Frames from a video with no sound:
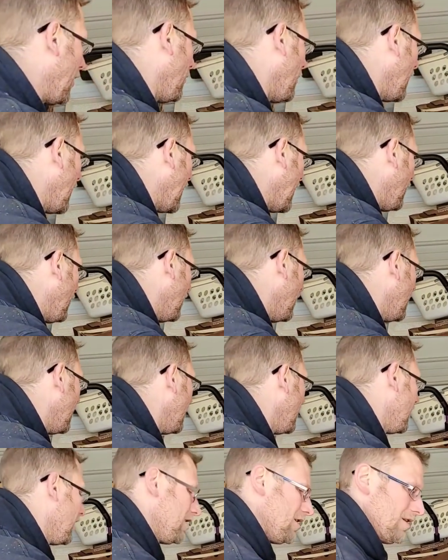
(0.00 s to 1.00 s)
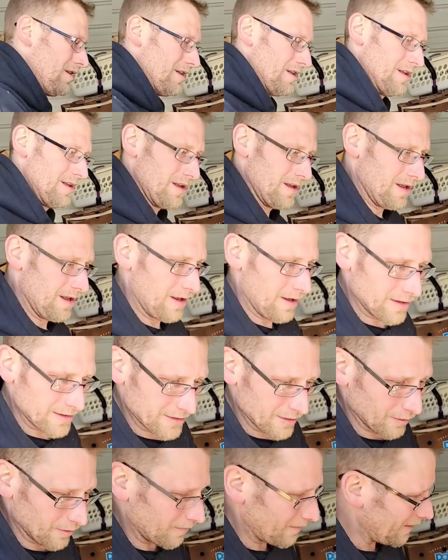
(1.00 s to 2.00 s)
wow, wow.
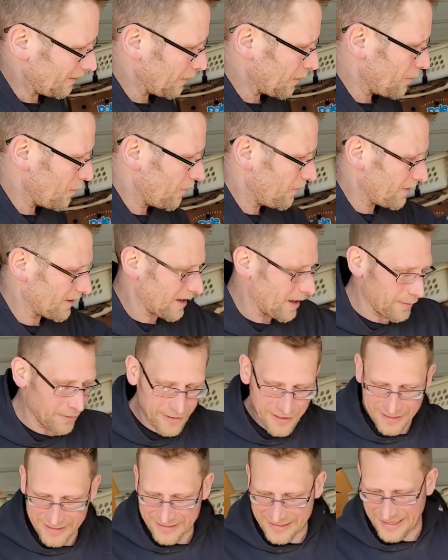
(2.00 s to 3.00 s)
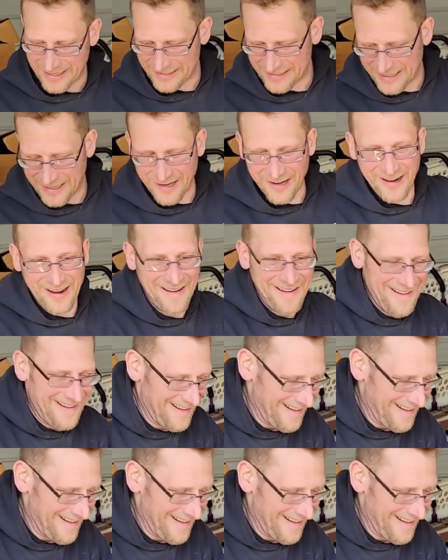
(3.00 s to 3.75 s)
So let me move a couple of these things here.